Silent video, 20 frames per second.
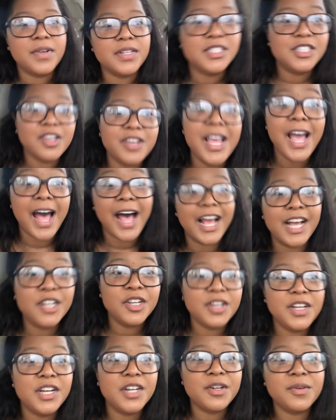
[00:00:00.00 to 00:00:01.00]
So yeah, I
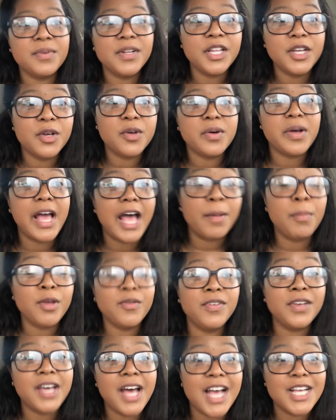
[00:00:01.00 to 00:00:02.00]
created a really cool app.
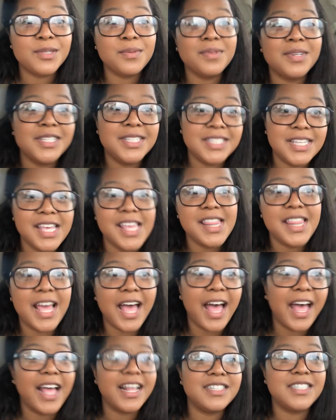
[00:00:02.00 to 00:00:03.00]
If you guys want to see
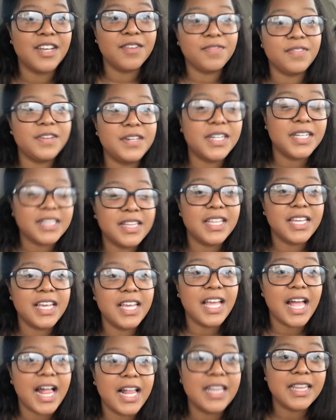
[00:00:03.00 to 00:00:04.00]
that,
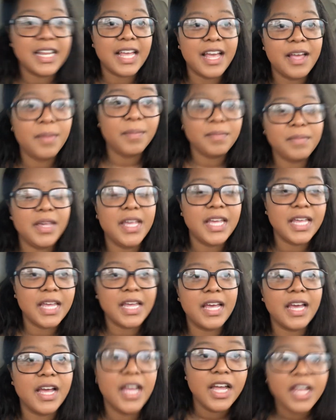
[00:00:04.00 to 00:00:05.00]
definitely let
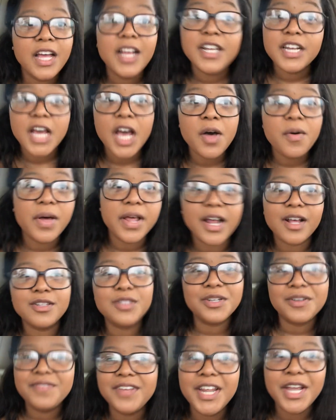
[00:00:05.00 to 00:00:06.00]
me know and I'll
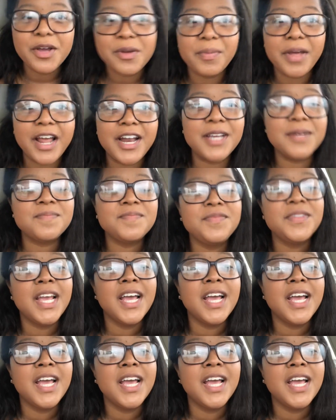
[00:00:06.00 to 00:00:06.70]
do a video about it.